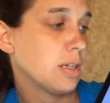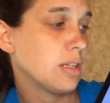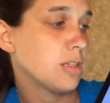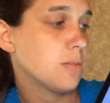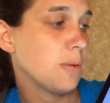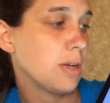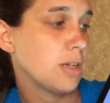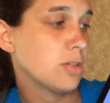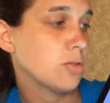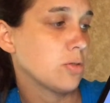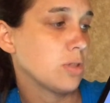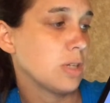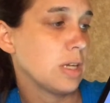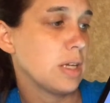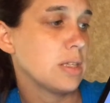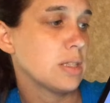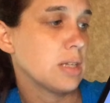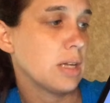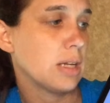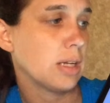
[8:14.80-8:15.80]

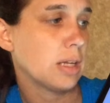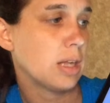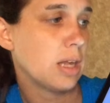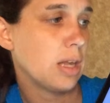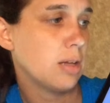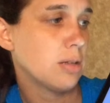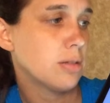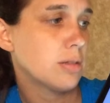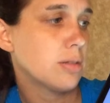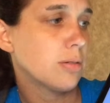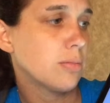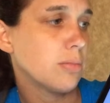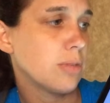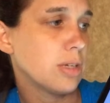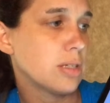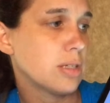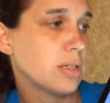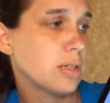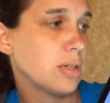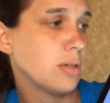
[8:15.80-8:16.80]
specialties, and a counselor
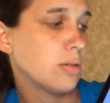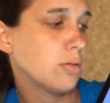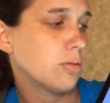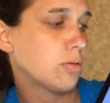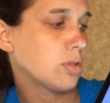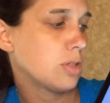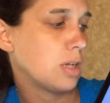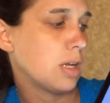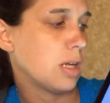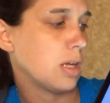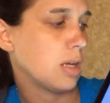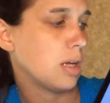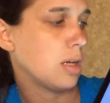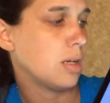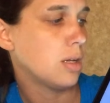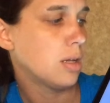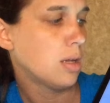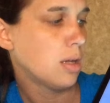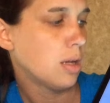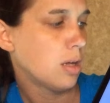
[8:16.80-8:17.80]
must
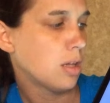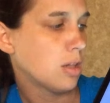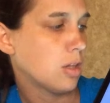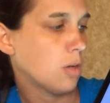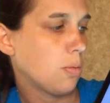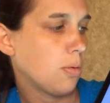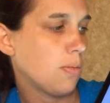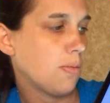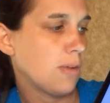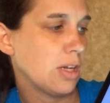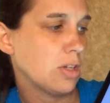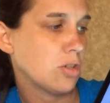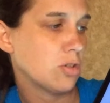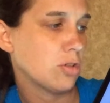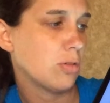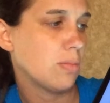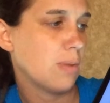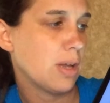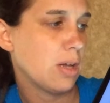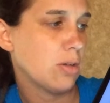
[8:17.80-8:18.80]
understand their
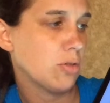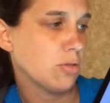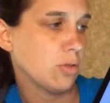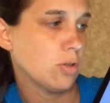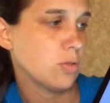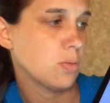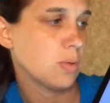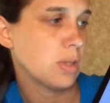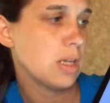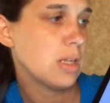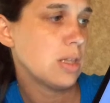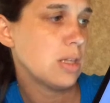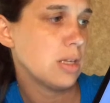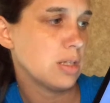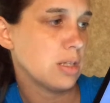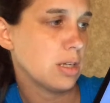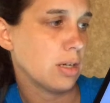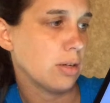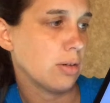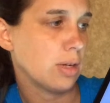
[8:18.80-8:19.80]
professional boundaries within
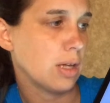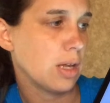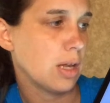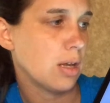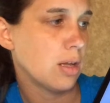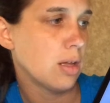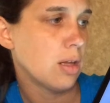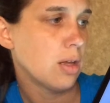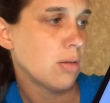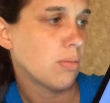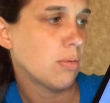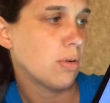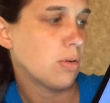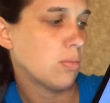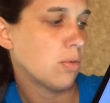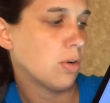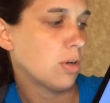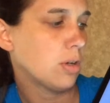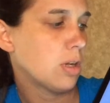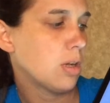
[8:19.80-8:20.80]
this area
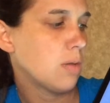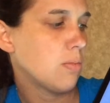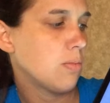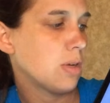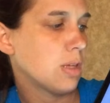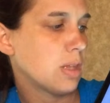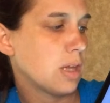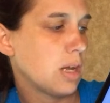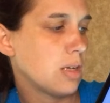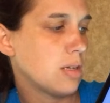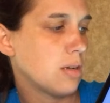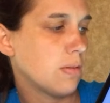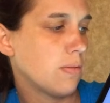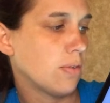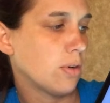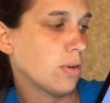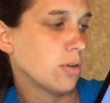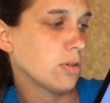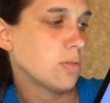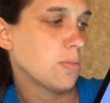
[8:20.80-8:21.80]
when working with a
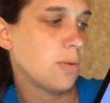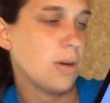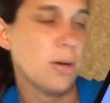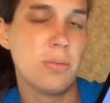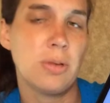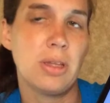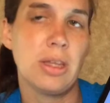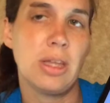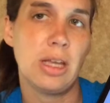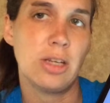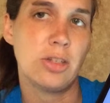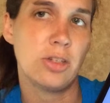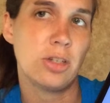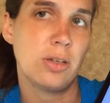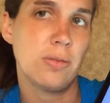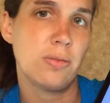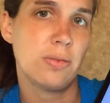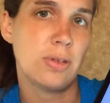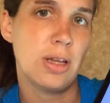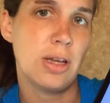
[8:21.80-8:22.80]
diverse
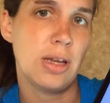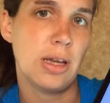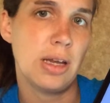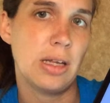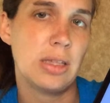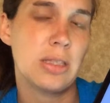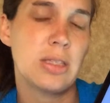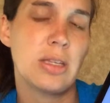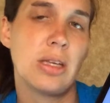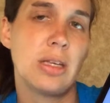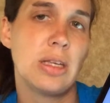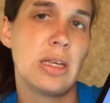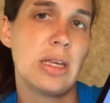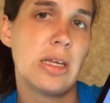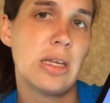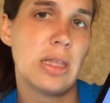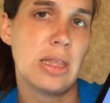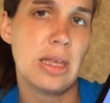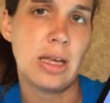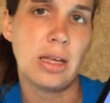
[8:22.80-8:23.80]
population of clients.
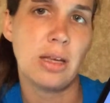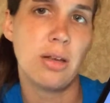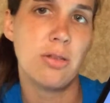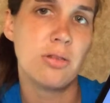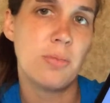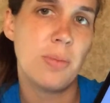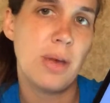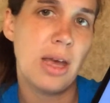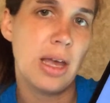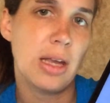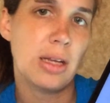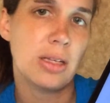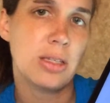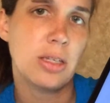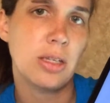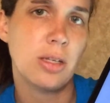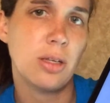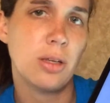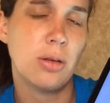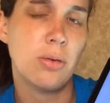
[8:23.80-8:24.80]
Again, that goes back
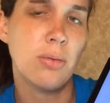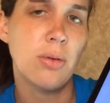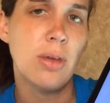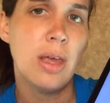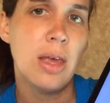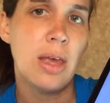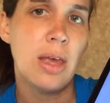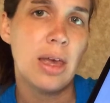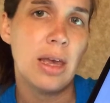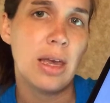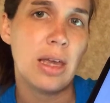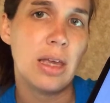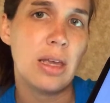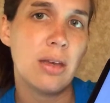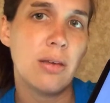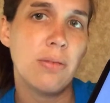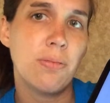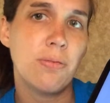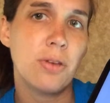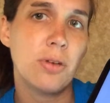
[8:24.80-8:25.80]
to
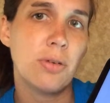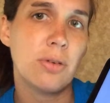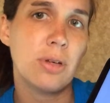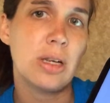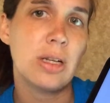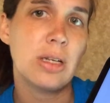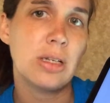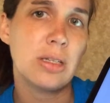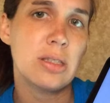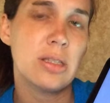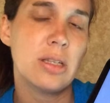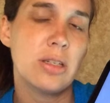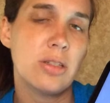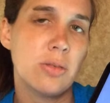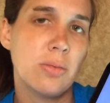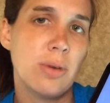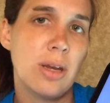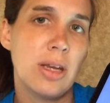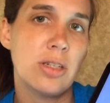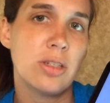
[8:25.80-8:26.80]
if you're in a
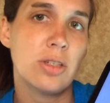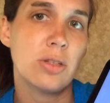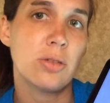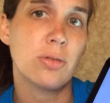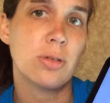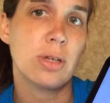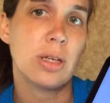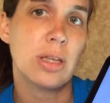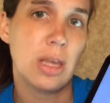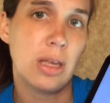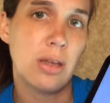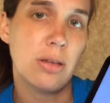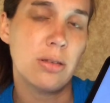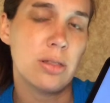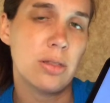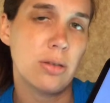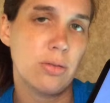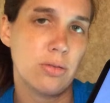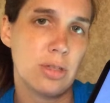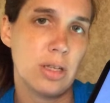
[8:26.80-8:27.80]
situation or a
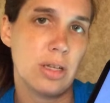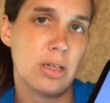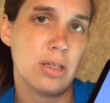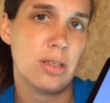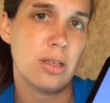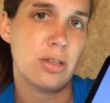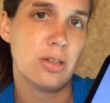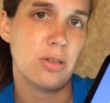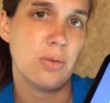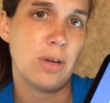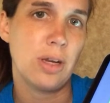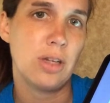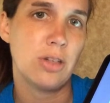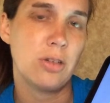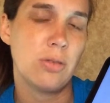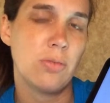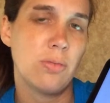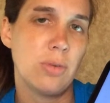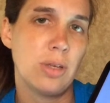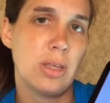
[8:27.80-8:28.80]
counselor's in a
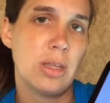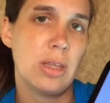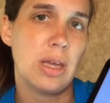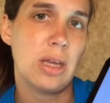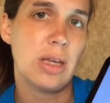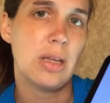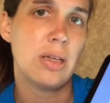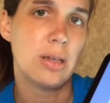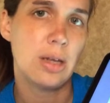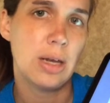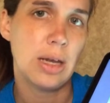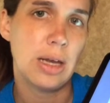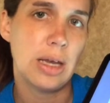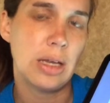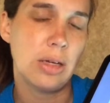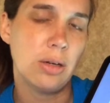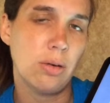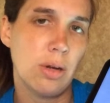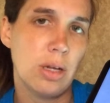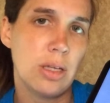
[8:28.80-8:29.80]
situation with a
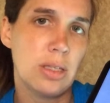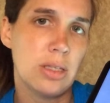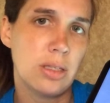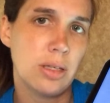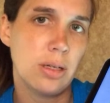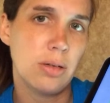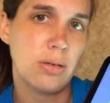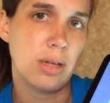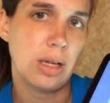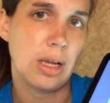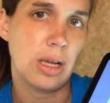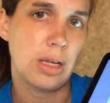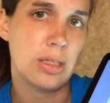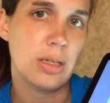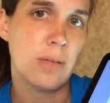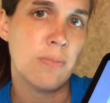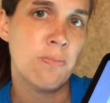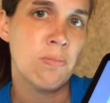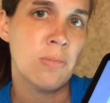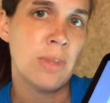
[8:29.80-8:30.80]
client or a
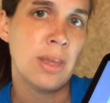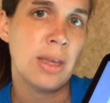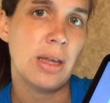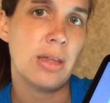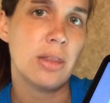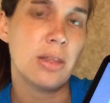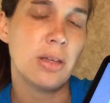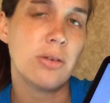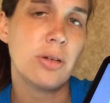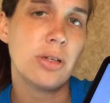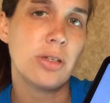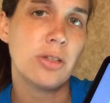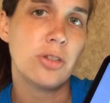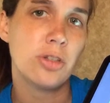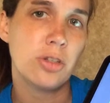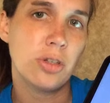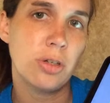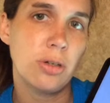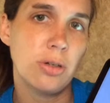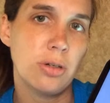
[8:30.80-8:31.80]
student and they're
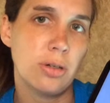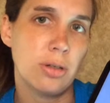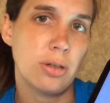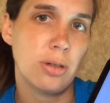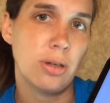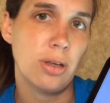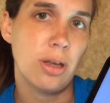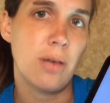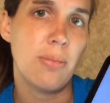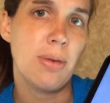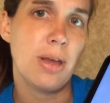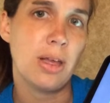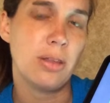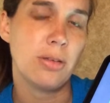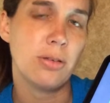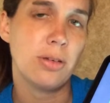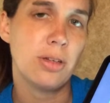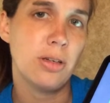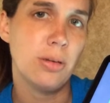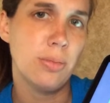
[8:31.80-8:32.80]
unsure about
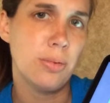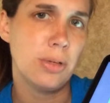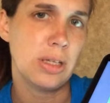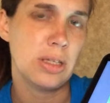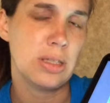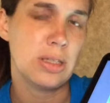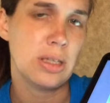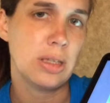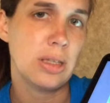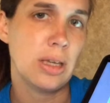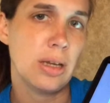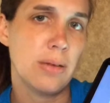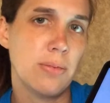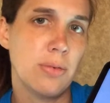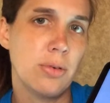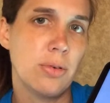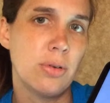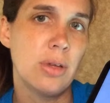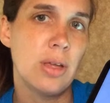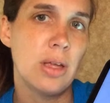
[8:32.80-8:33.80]
their competency
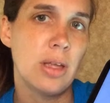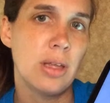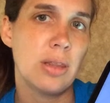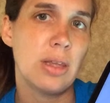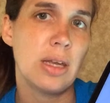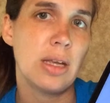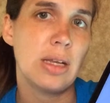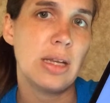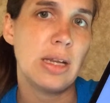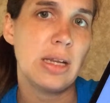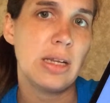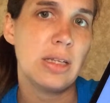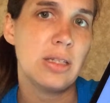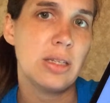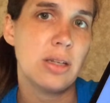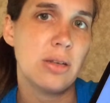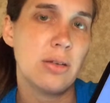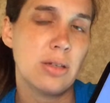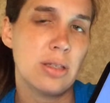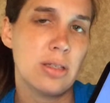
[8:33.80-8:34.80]
level, they need
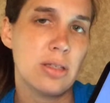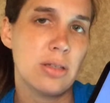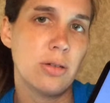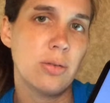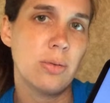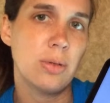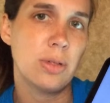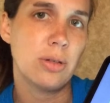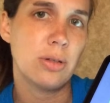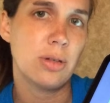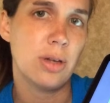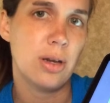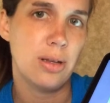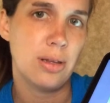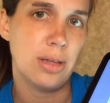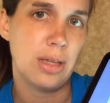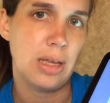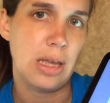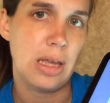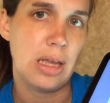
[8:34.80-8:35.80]
to consult with their
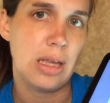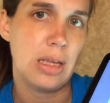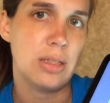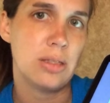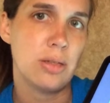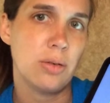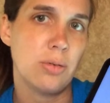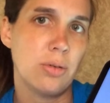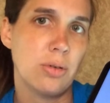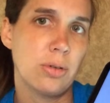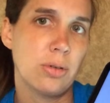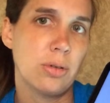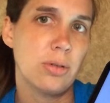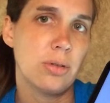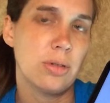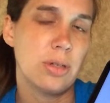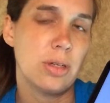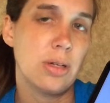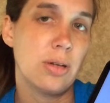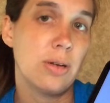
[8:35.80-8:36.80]
colleagues, or
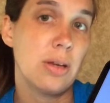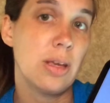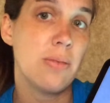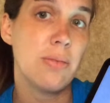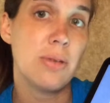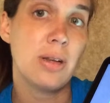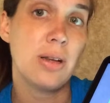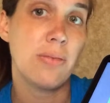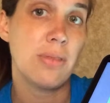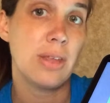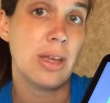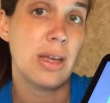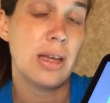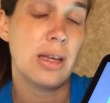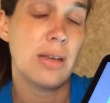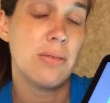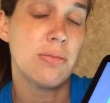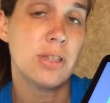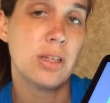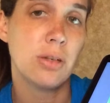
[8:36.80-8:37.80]
even if they
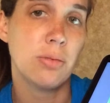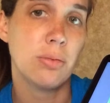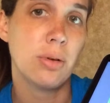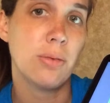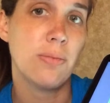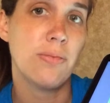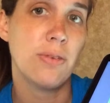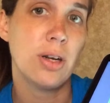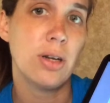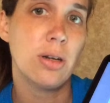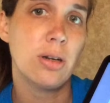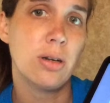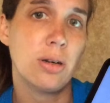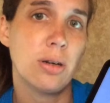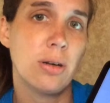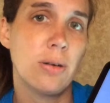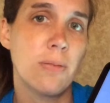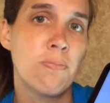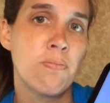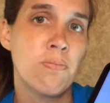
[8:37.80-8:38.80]
have to,
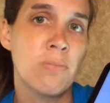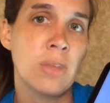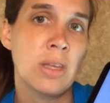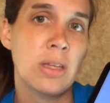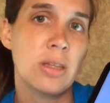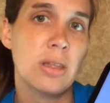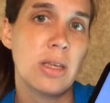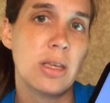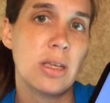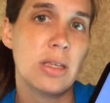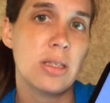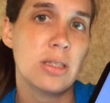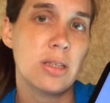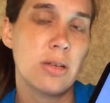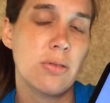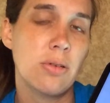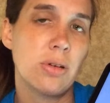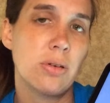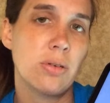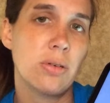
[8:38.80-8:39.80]
refer the
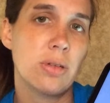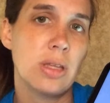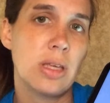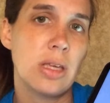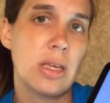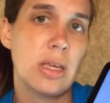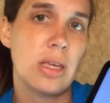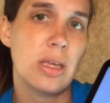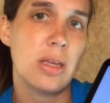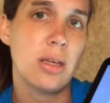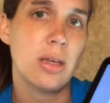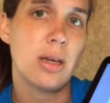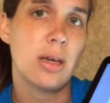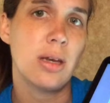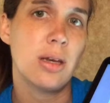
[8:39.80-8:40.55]
student or the